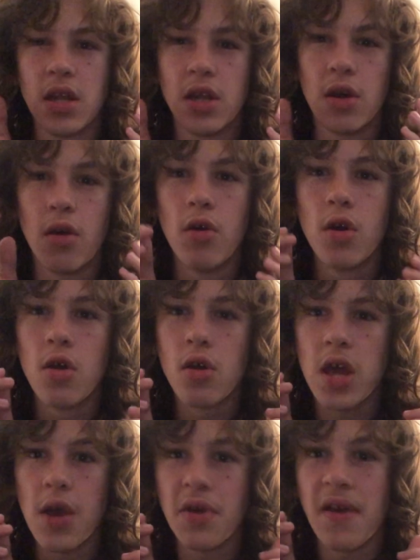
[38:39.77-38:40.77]

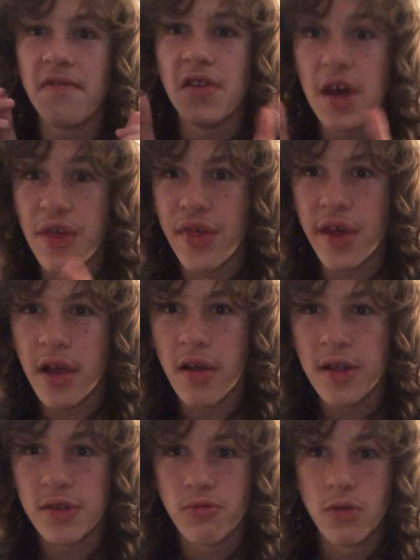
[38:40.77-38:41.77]
okay, we have nothing,
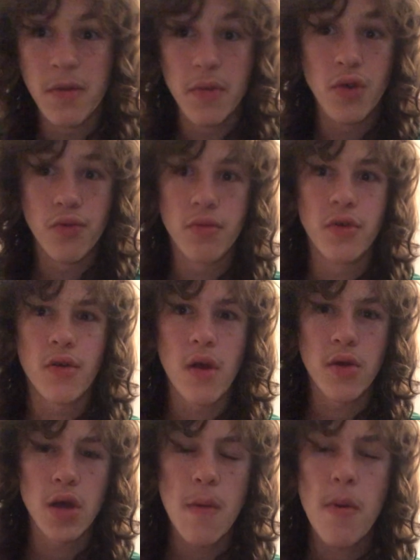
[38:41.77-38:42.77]
let's rebuild from the
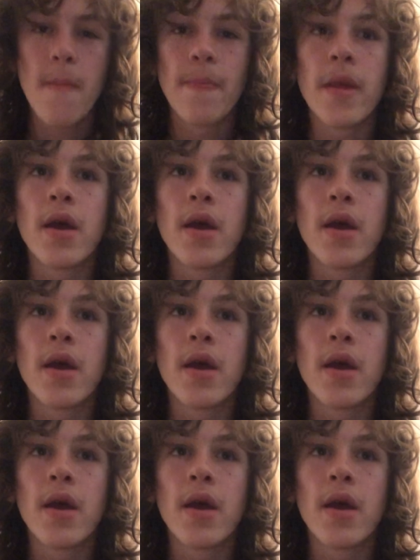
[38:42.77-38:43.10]
ground up.